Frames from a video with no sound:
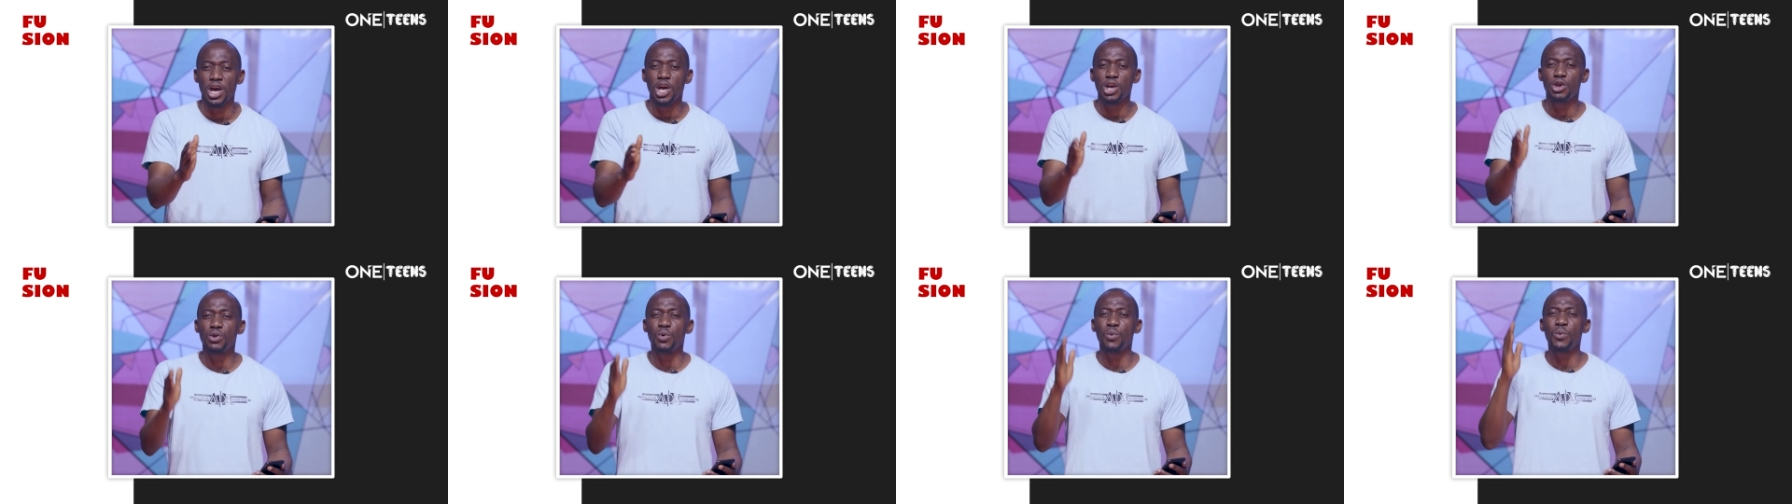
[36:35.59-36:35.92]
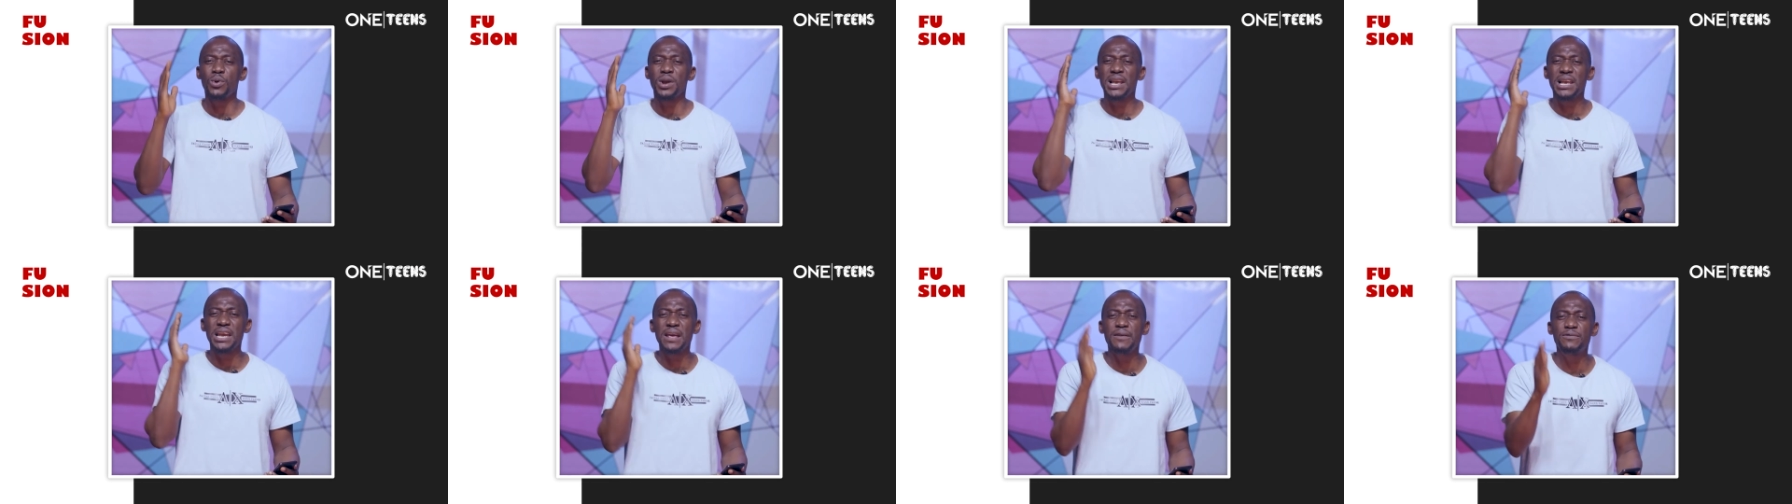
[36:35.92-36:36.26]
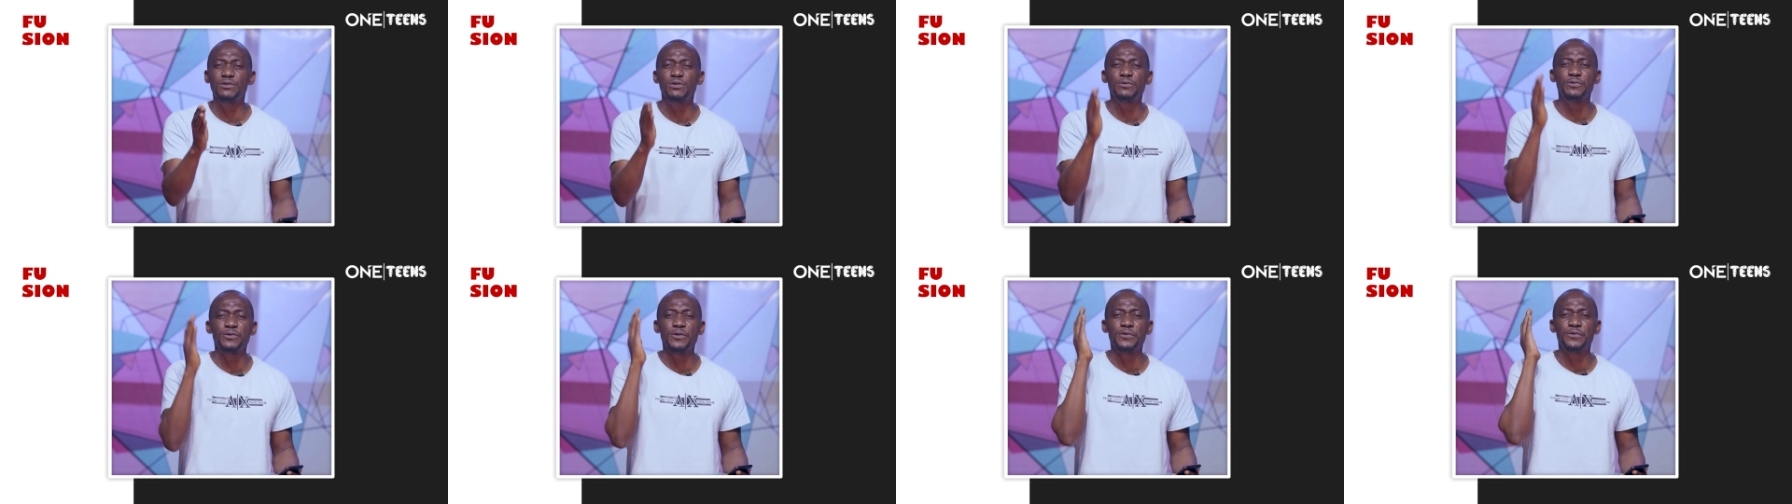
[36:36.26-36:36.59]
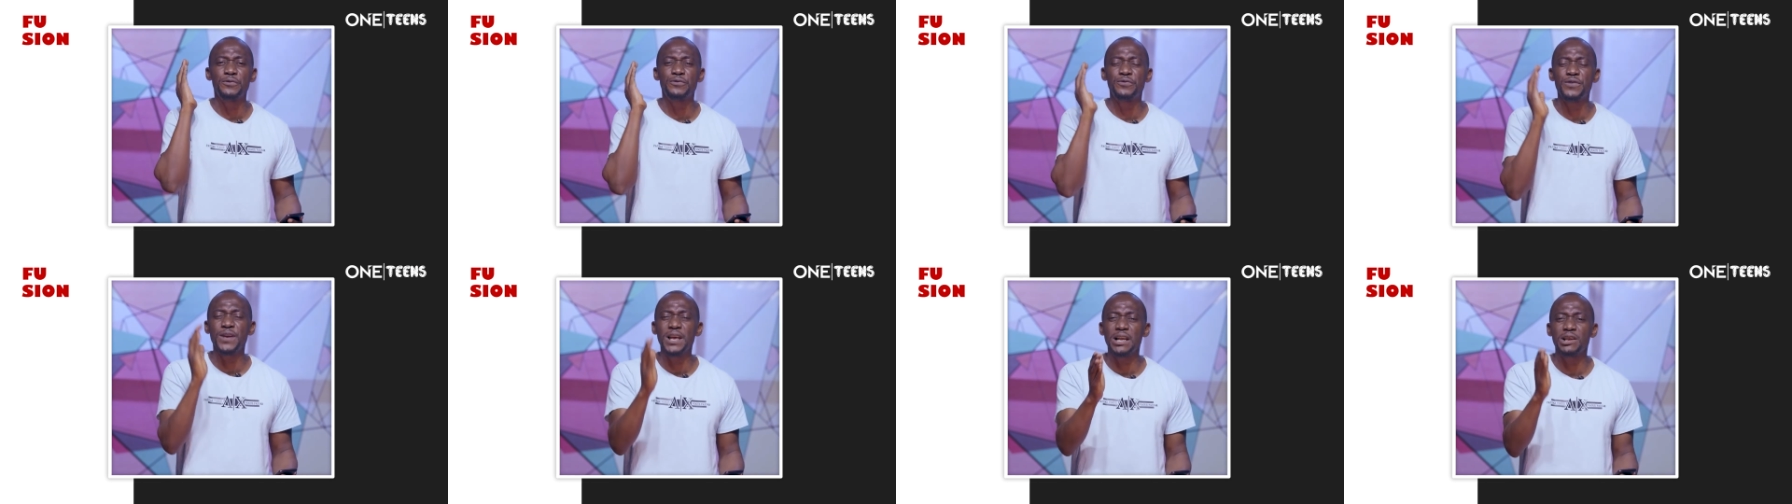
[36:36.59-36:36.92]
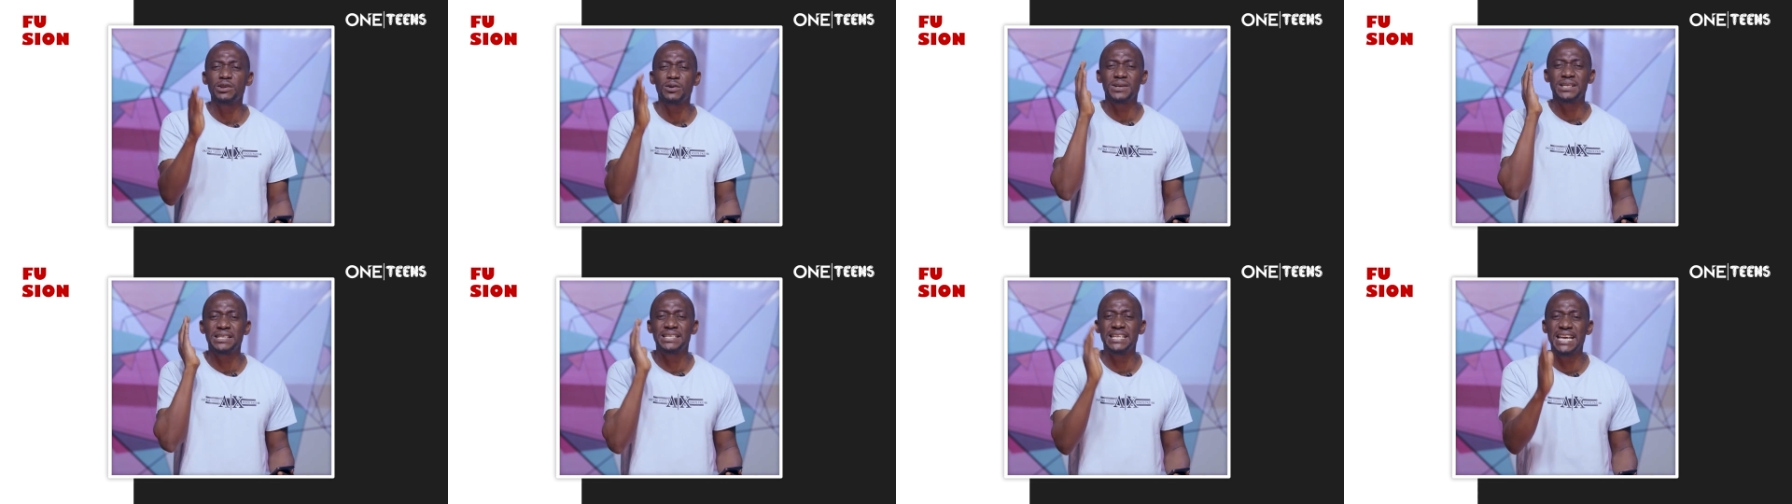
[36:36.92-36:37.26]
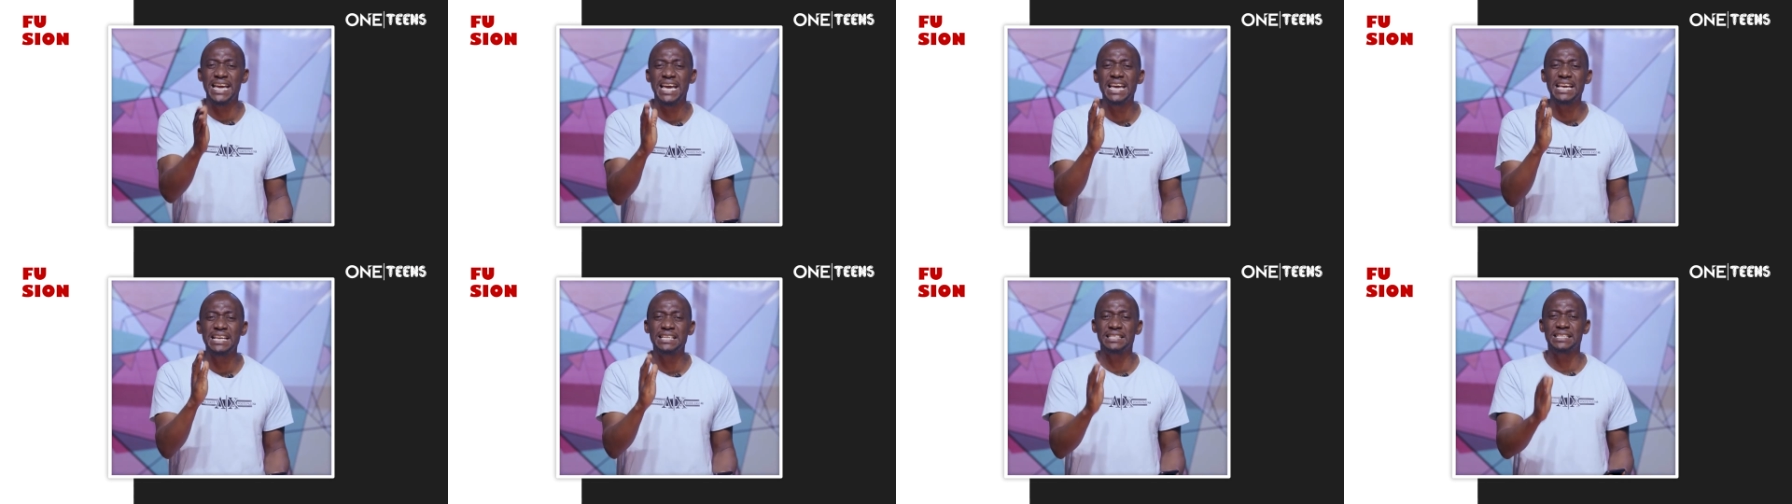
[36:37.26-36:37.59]
You will live to fulfill your
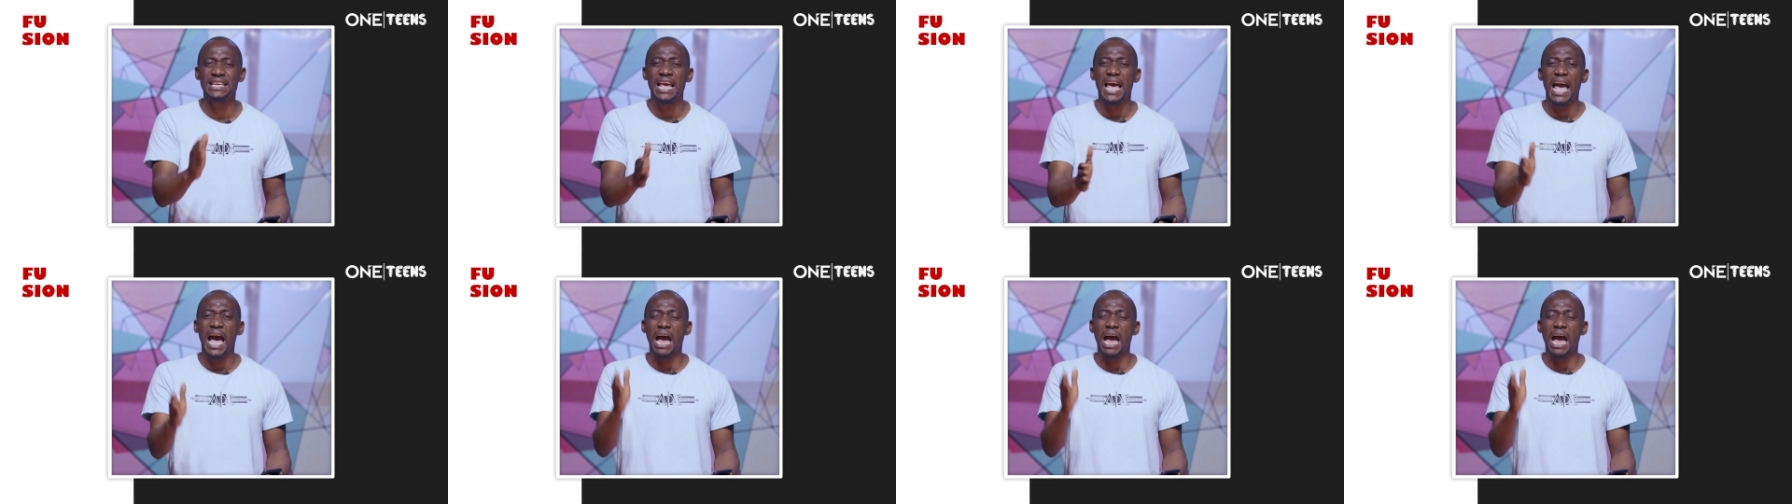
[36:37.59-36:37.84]
days